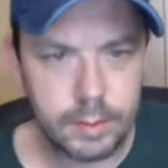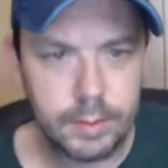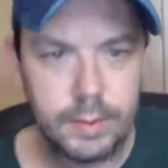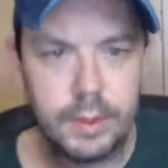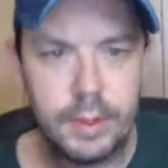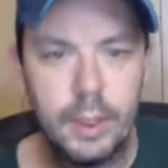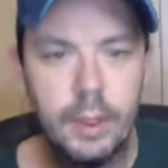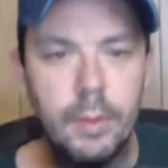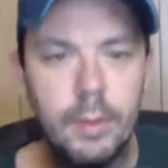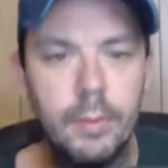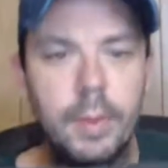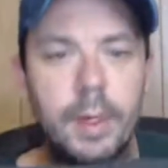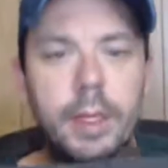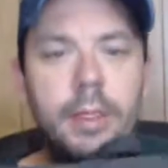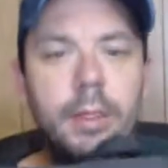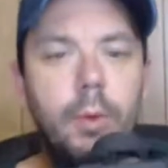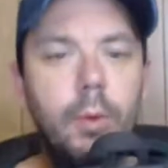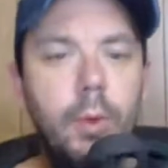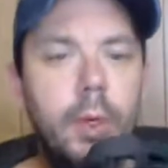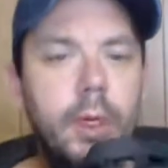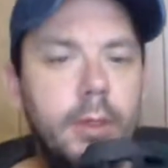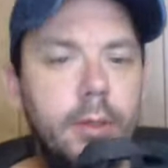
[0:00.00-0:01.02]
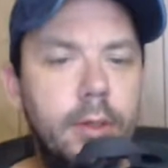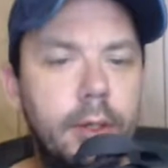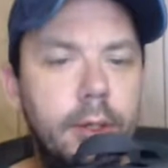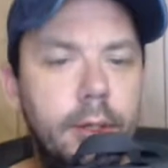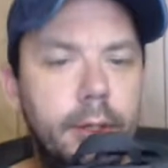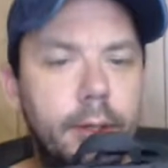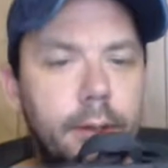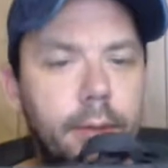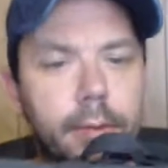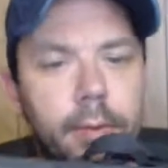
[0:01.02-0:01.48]
So, but it's a Winsor and
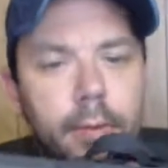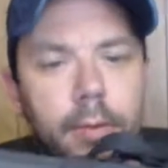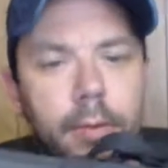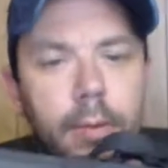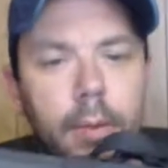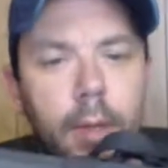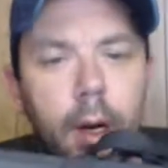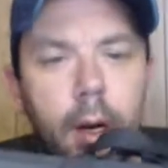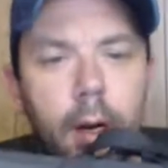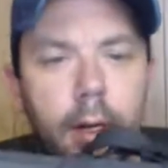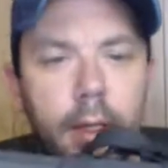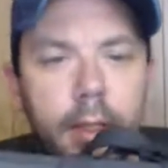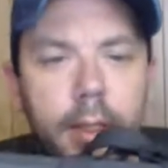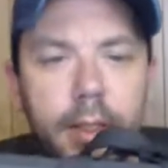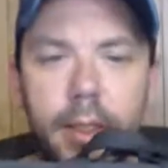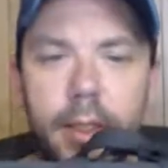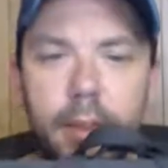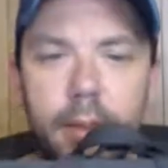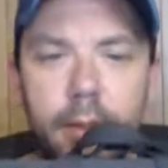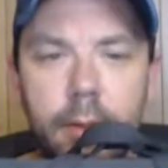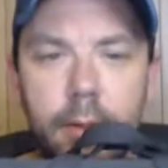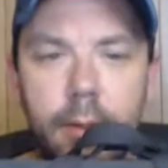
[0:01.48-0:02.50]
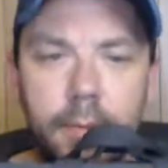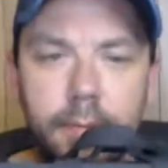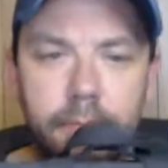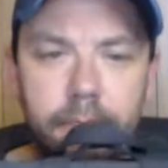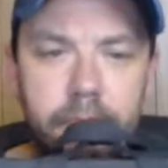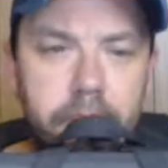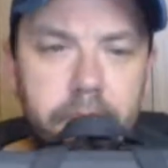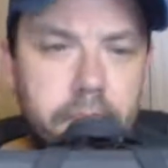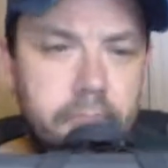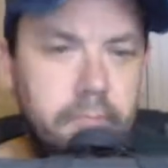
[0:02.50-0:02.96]
Newton artist easel.
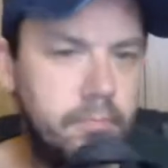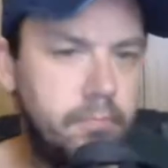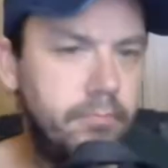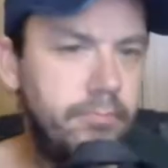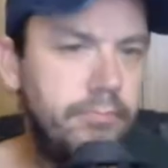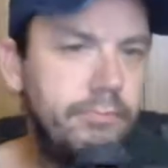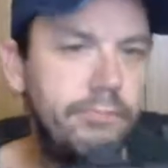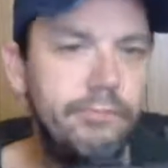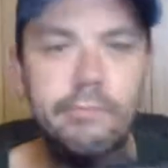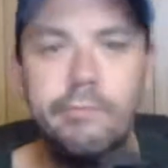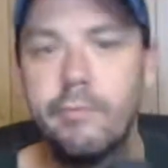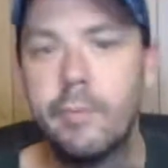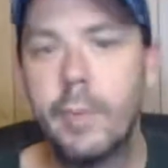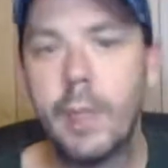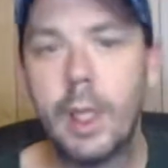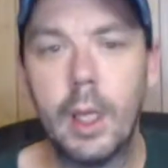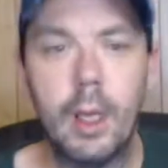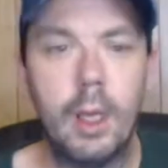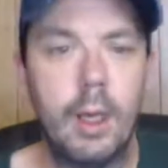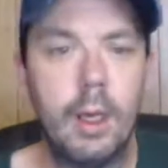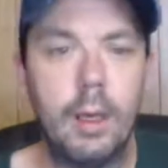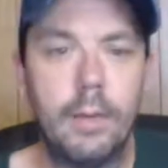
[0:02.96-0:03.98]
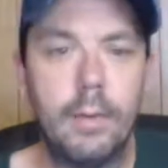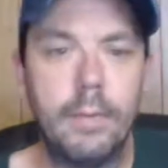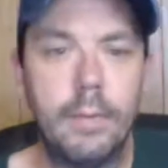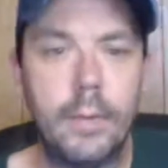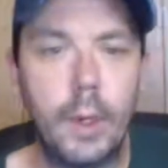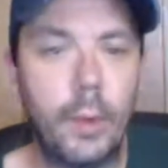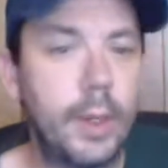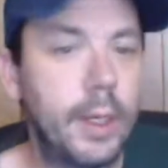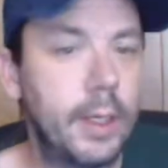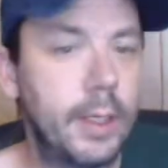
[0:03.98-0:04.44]

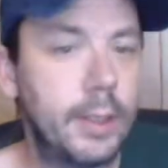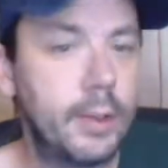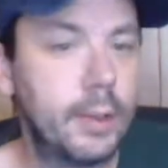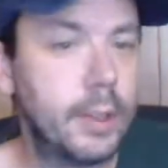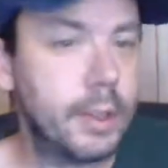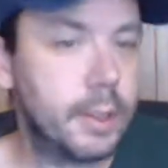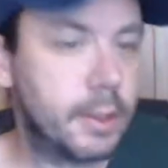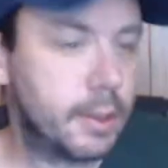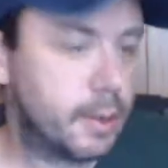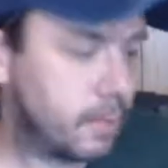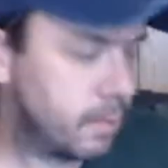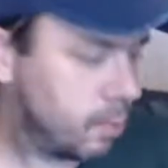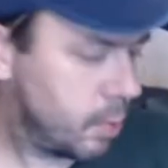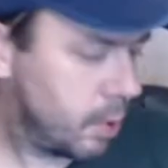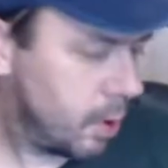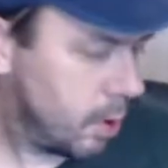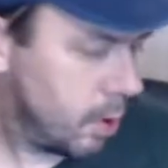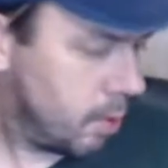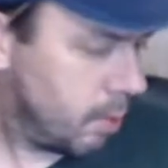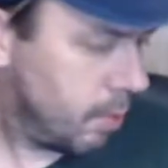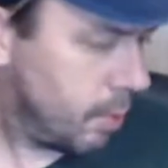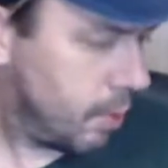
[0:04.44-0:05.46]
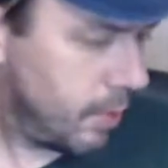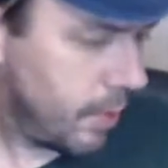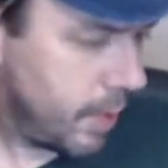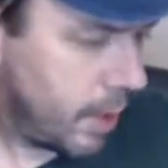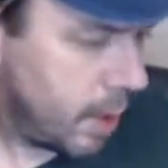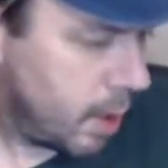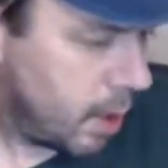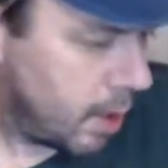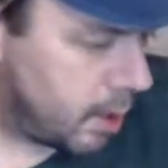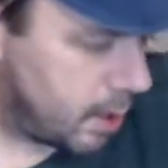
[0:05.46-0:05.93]
No interest. We'll move
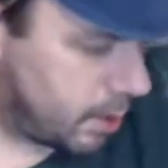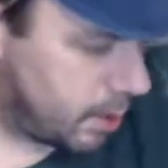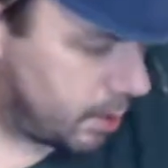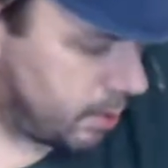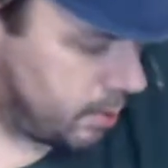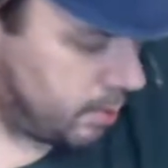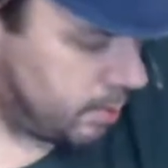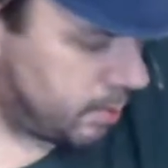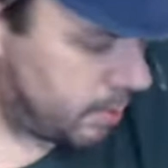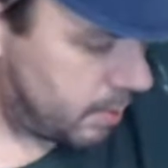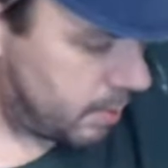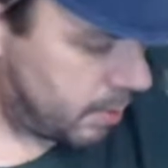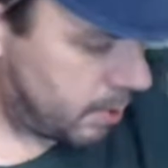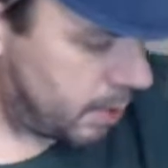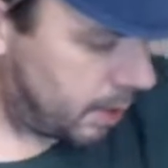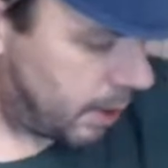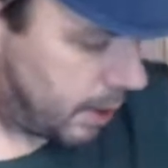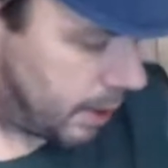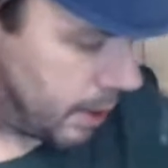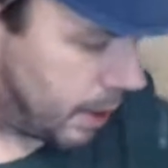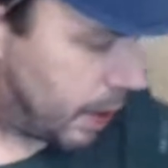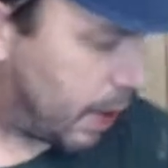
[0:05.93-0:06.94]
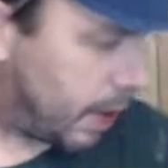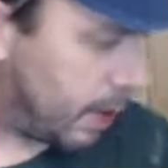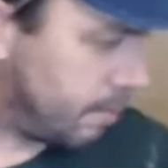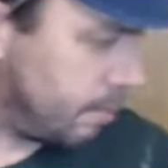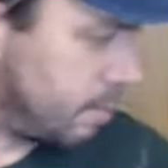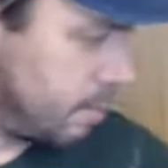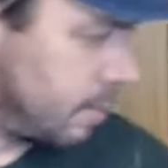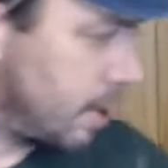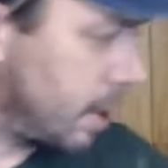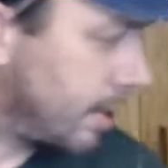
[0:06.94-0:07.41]
on. I
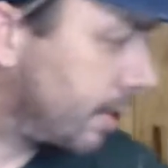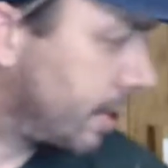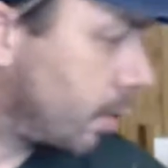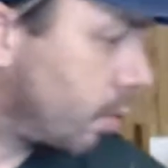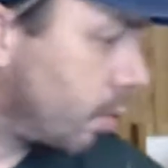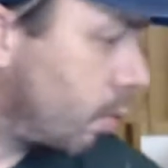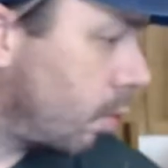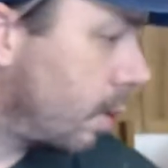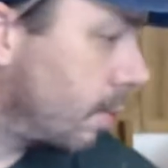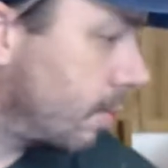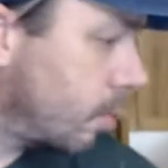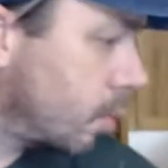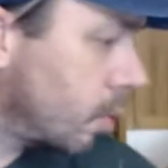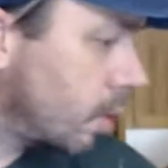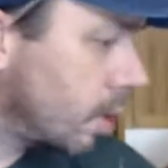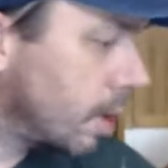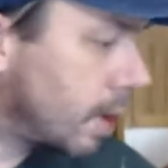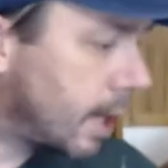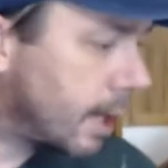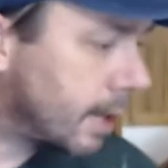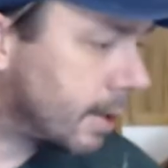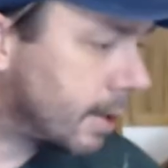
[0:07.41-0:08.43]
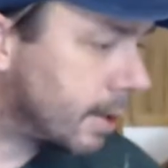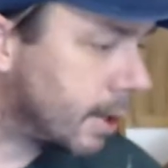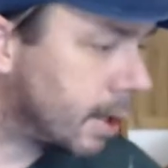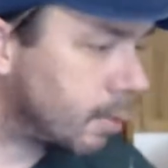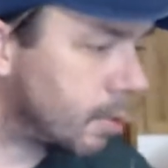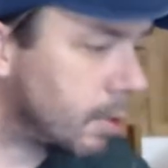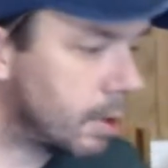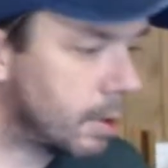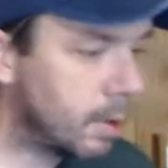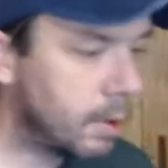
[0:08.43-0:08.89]
think one more lot that
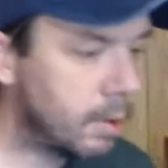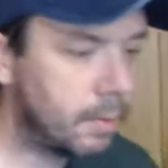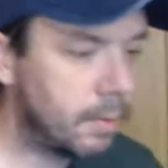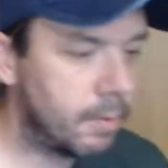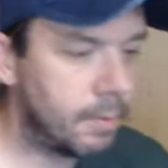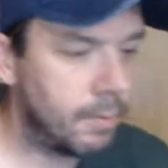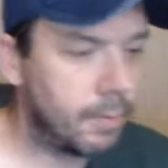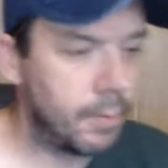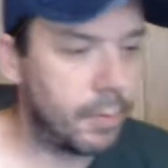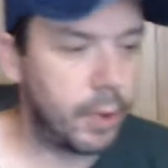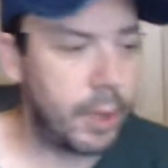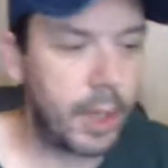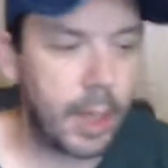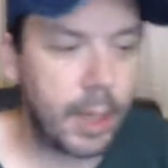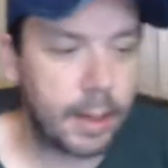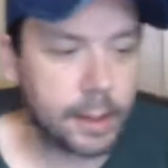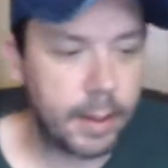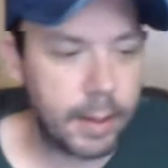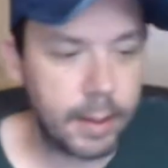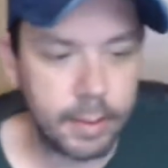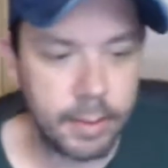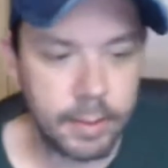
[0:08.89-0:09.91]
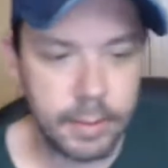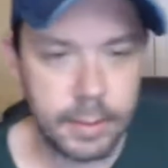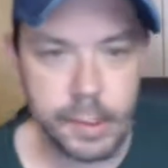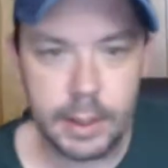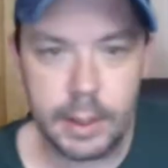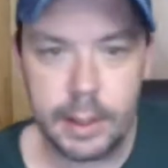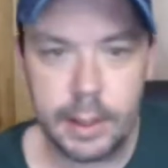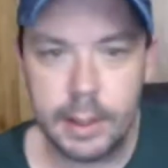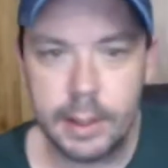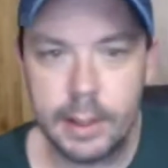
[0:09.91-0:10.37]
I'm going to put out here.
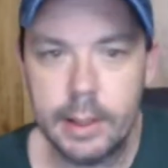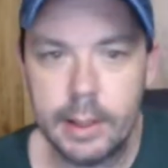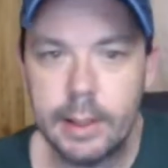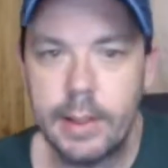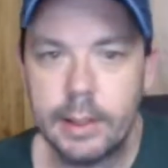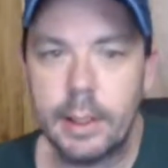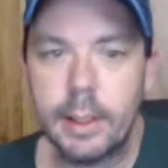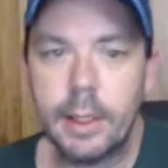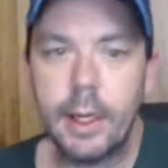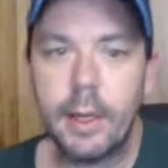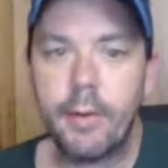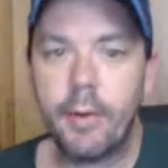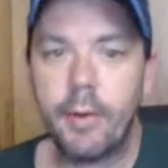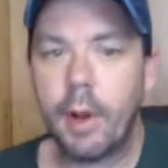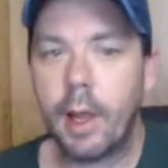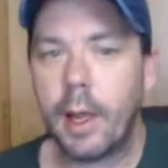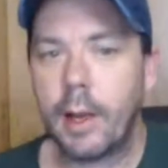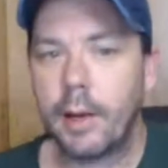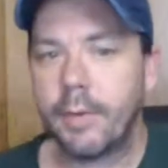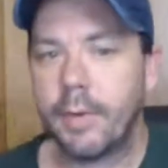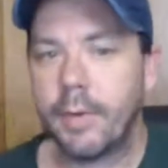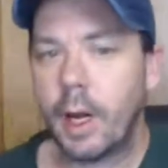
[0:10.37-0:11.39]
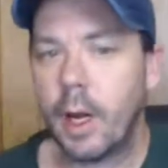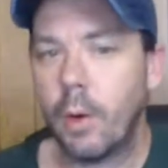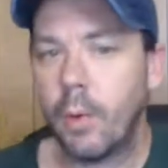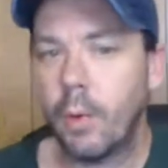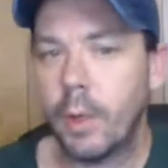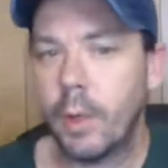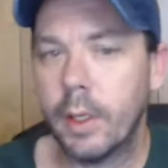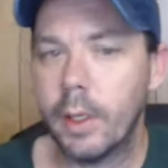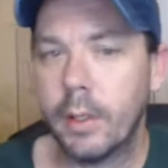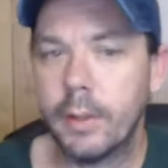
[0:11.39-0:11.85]
It's another lot of Hot
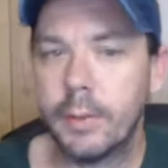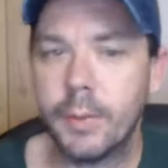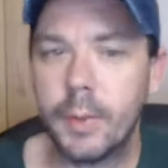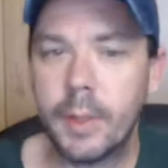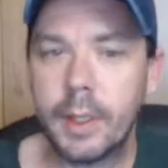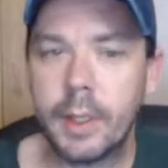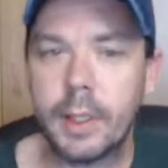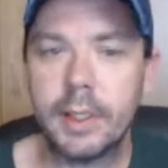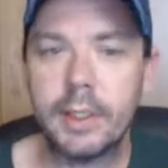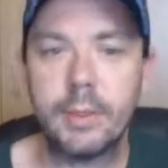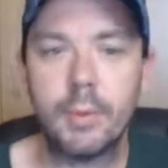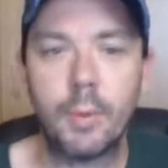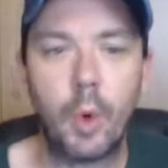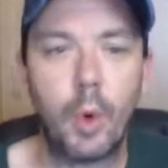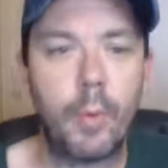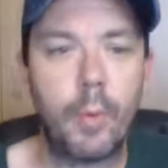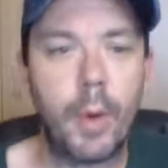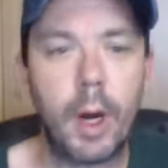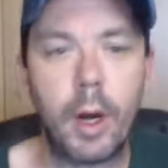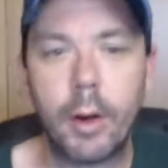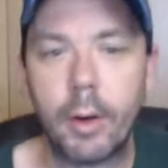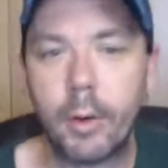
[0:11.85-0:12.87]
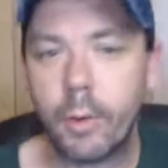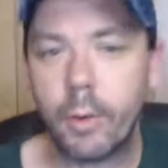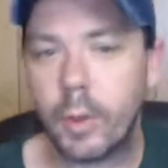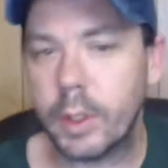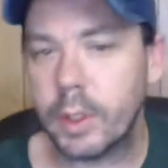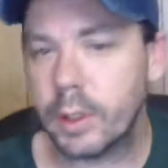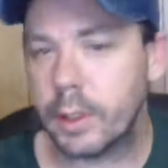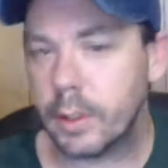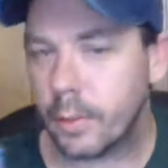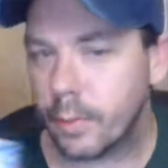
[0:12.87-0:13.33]
Wheels, but these are more modern
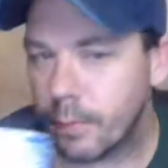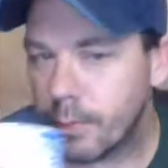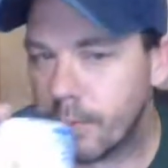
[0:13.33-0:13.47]
ones.